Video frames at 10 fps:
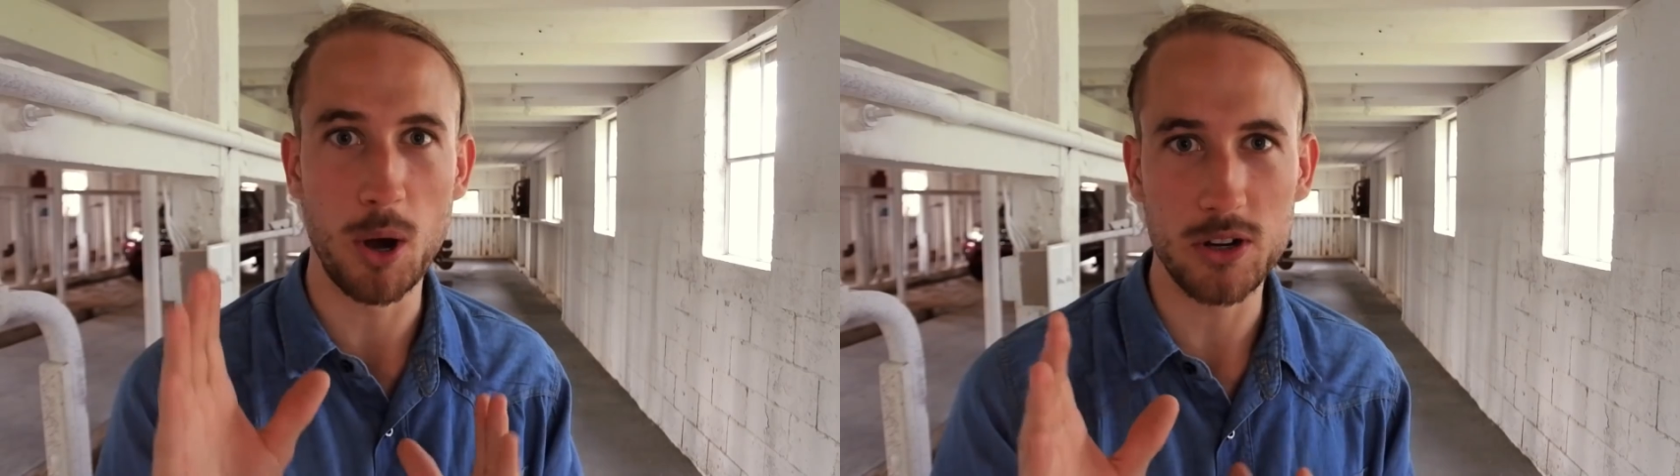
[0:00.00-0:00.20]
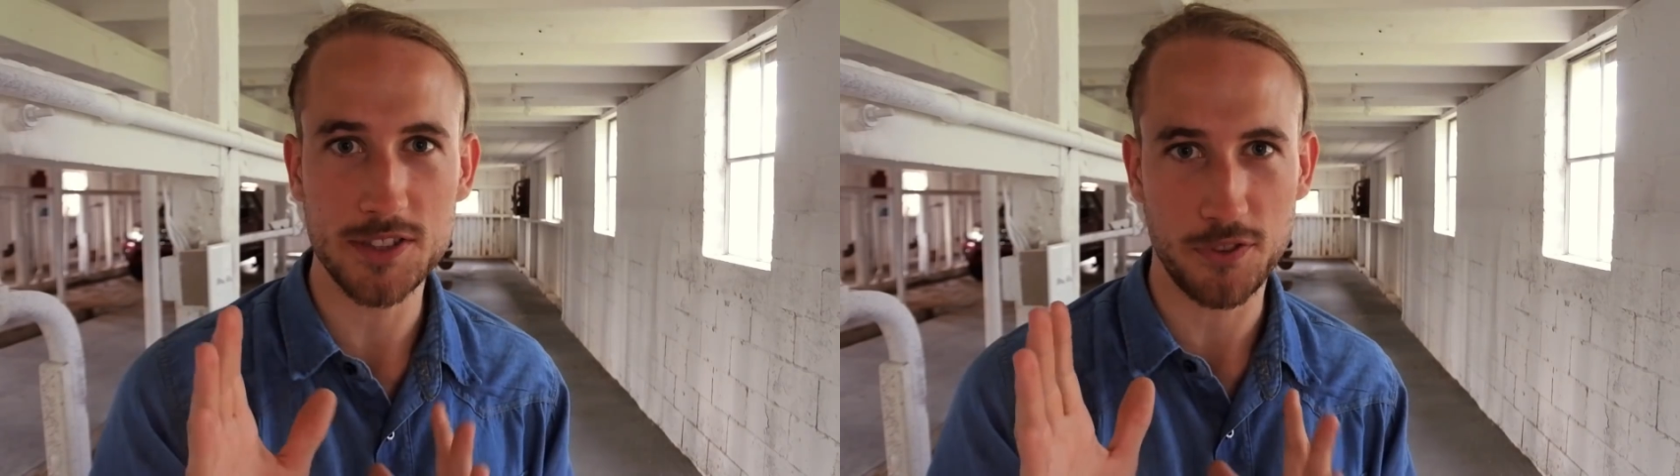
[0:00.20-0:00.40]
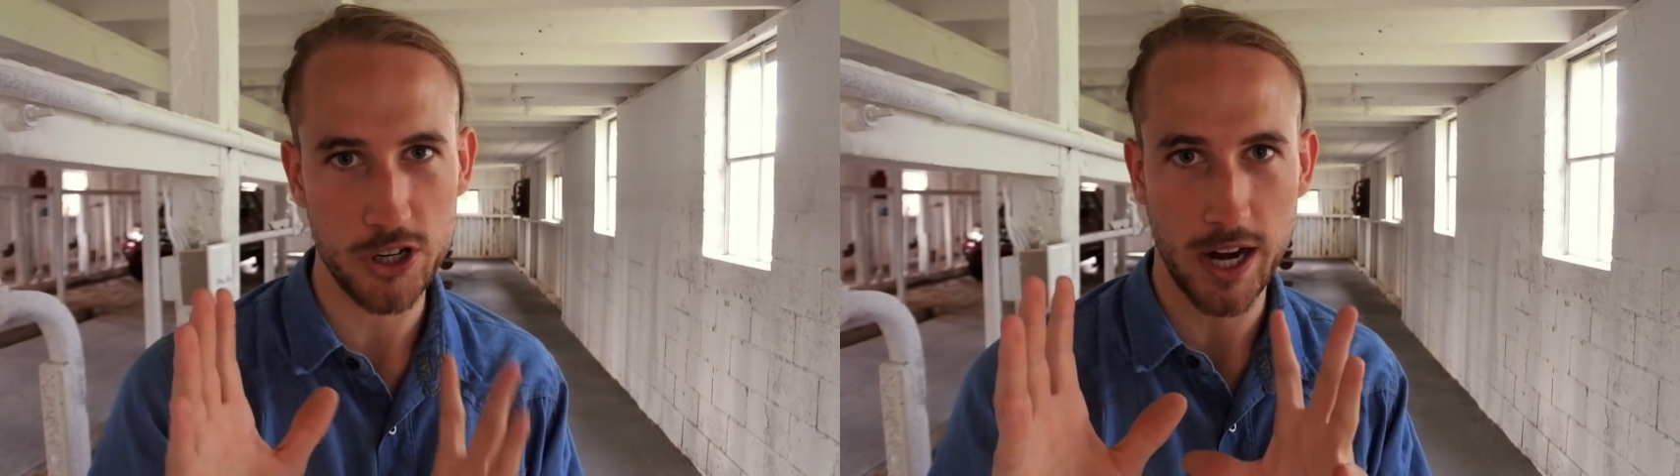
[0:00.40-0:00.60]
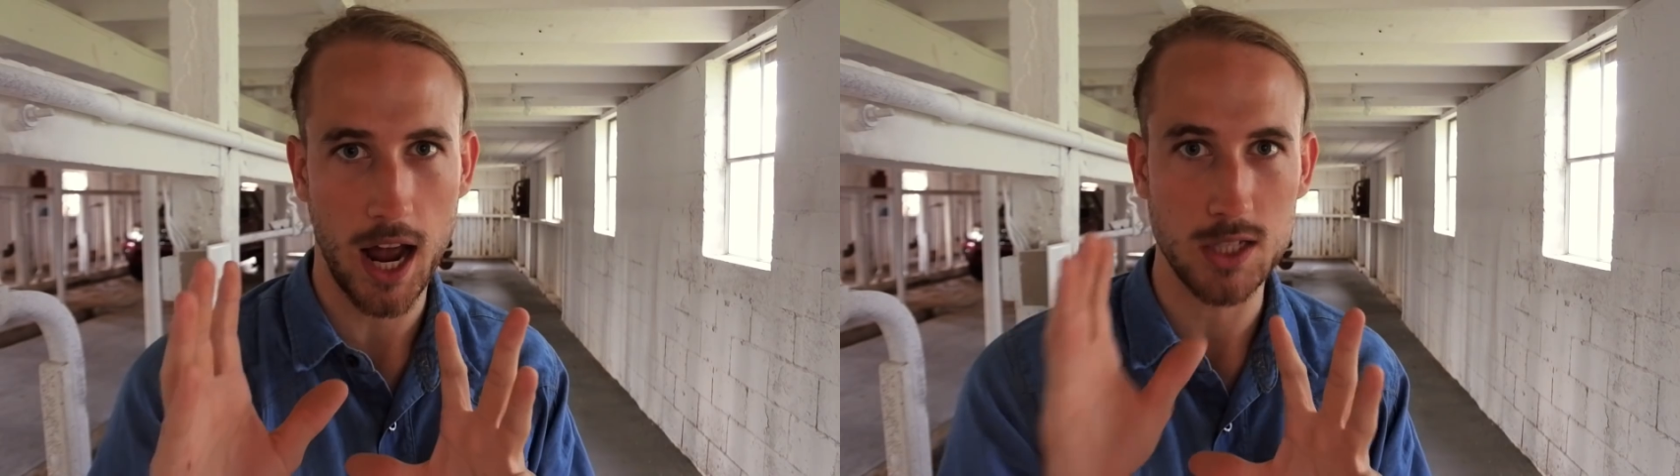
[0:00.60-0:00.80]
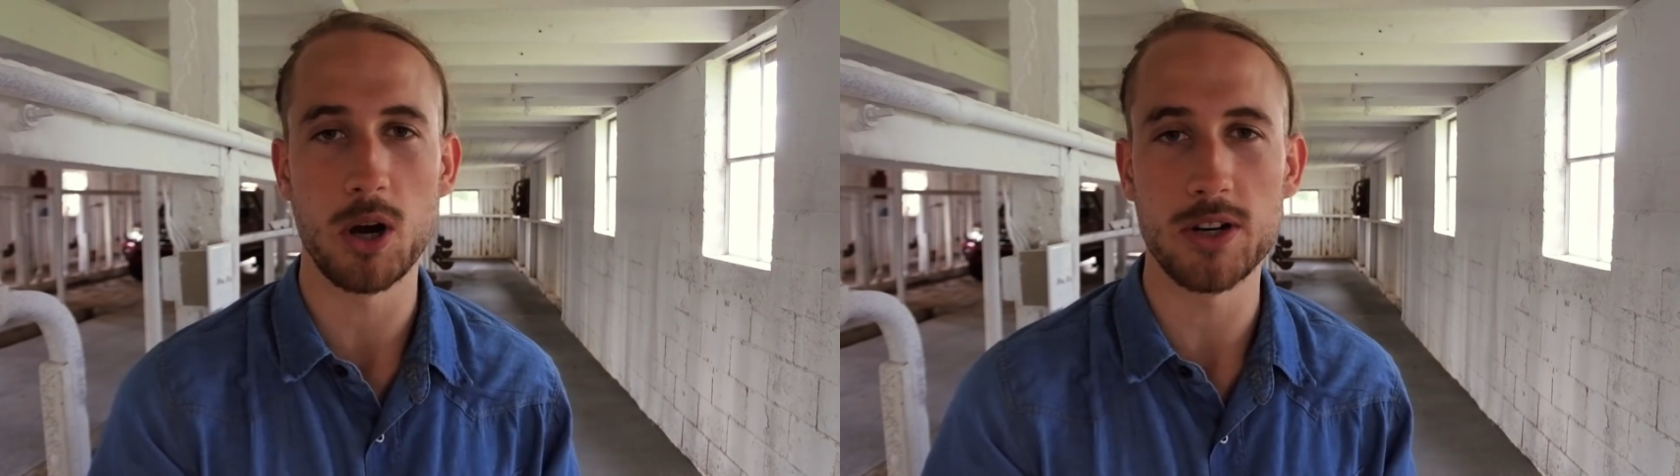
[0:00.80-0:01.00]
bonus for you
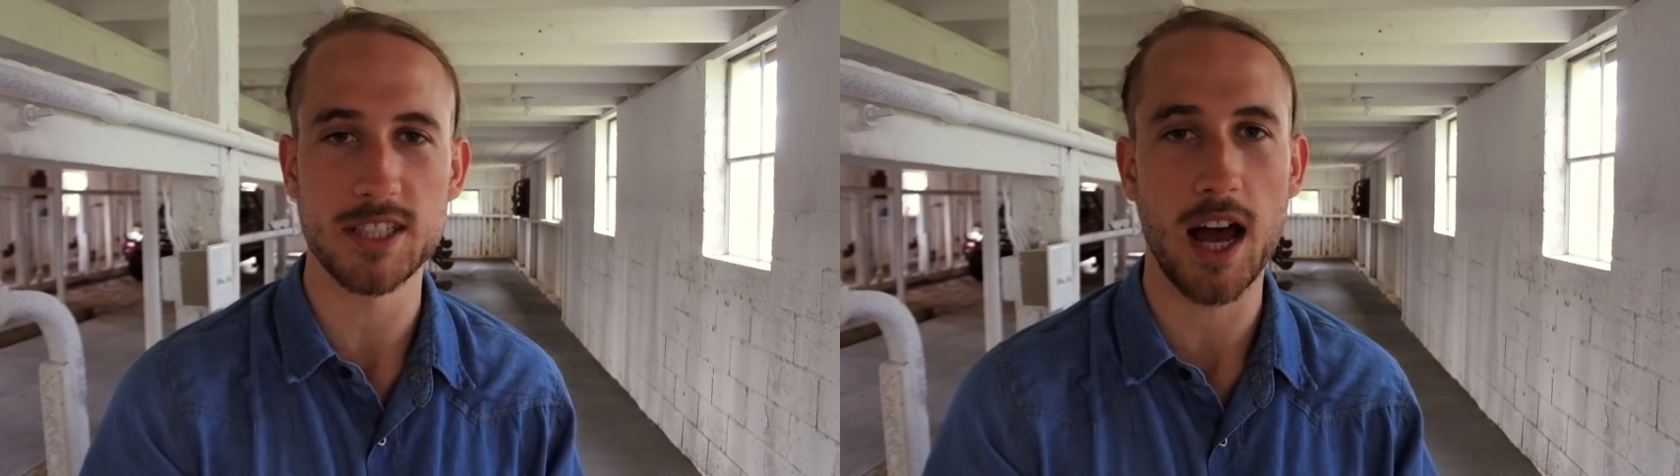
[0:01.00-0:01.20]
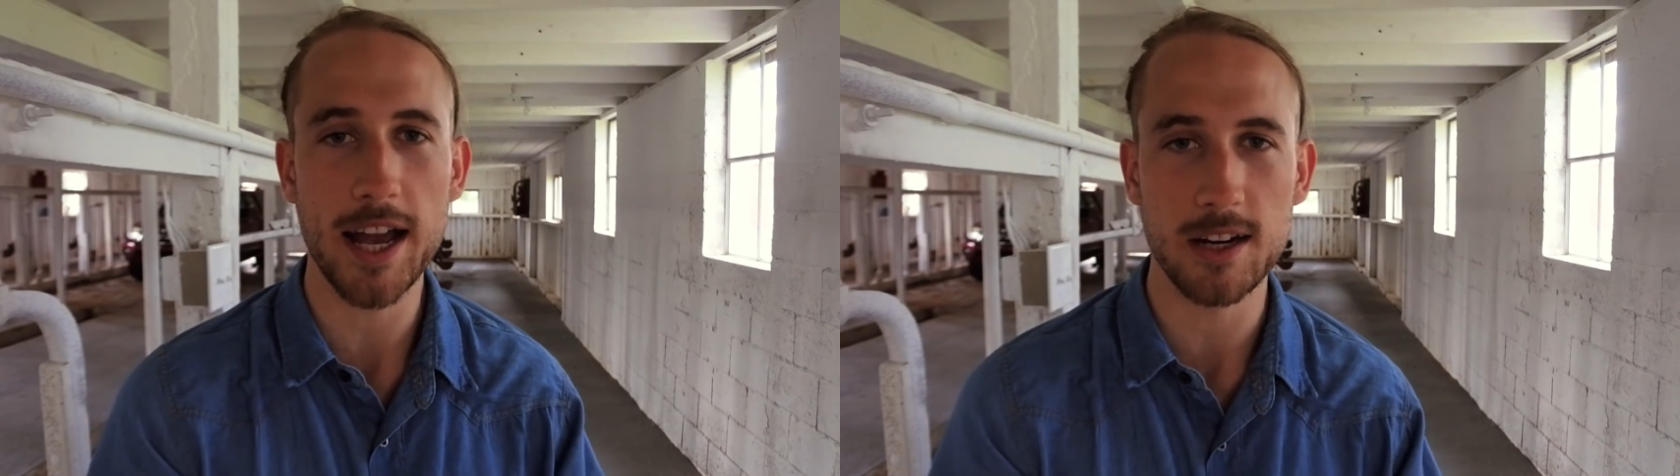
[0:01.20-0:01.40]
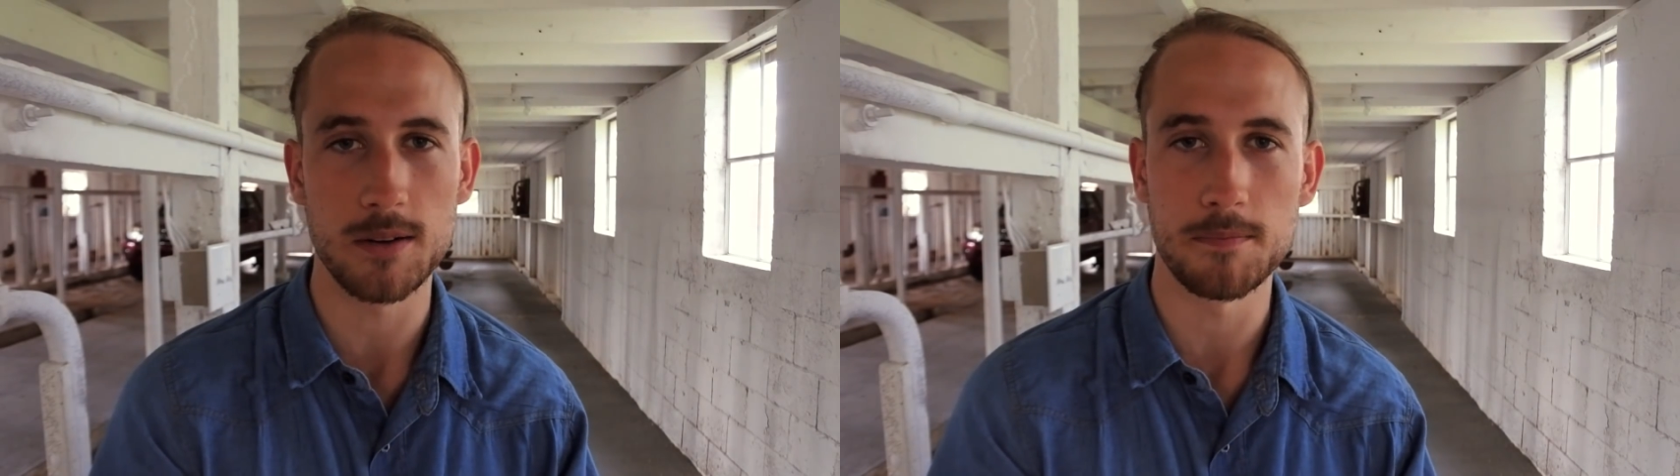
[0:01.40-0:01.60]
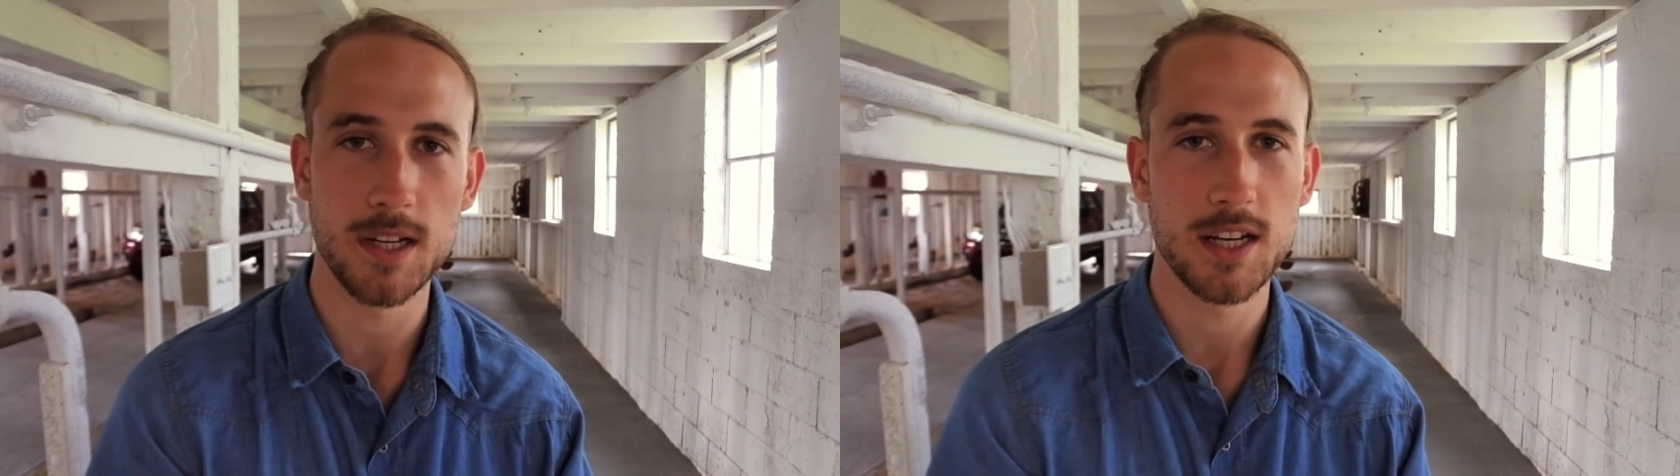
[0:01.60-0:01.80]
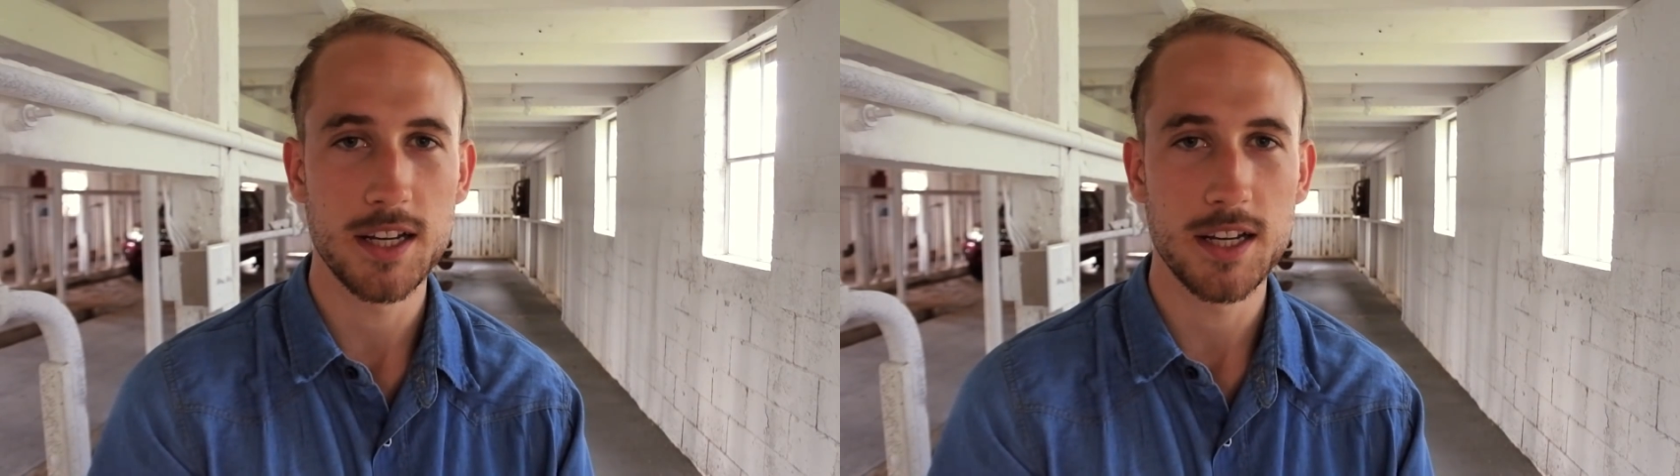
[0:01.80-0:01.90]
guys. Bonus item